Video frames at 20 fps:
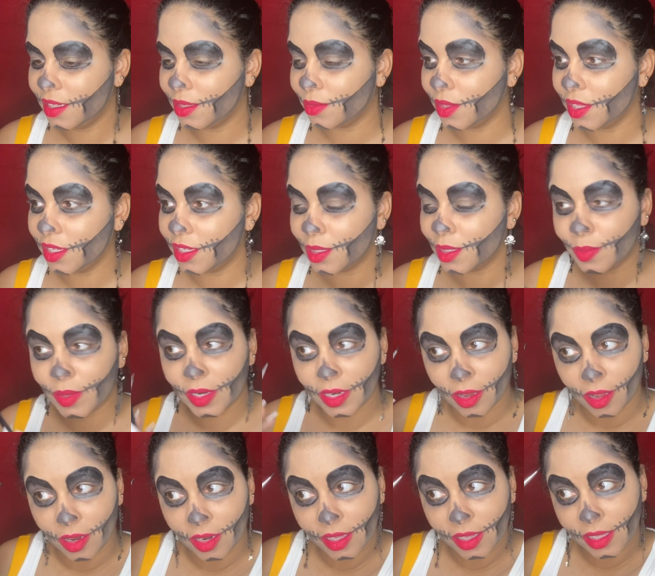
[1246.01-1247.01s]
really just putting
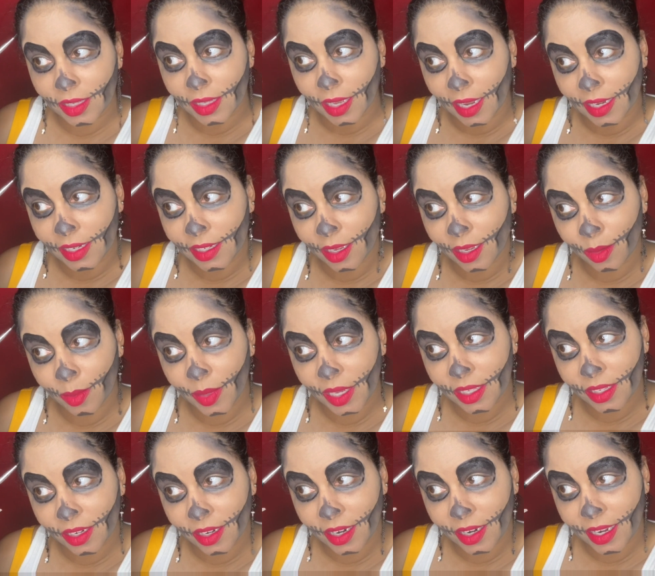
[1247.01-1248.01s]
all of this eyeshadow base
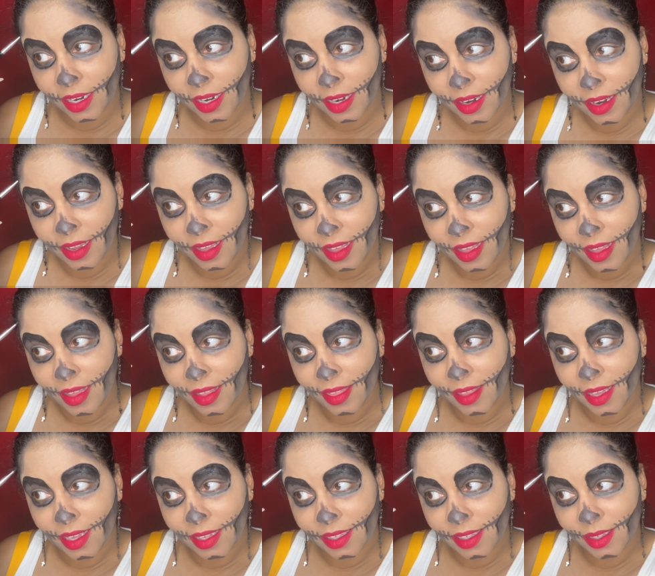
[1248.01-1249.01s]
in her hair,
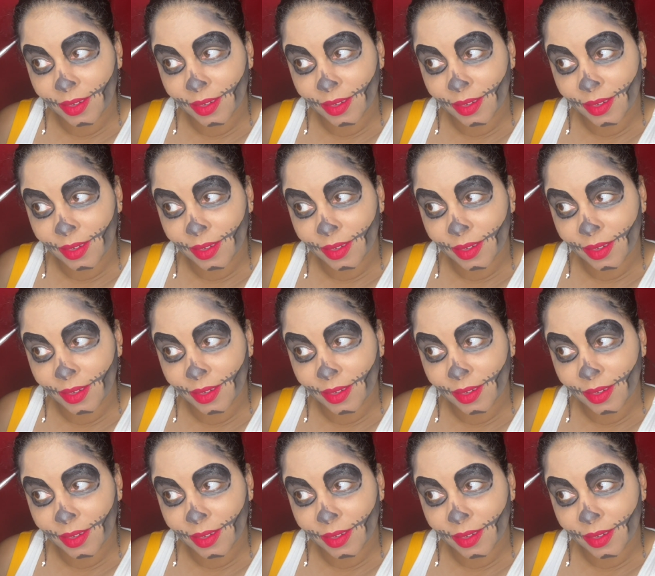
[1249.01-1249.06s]
that's the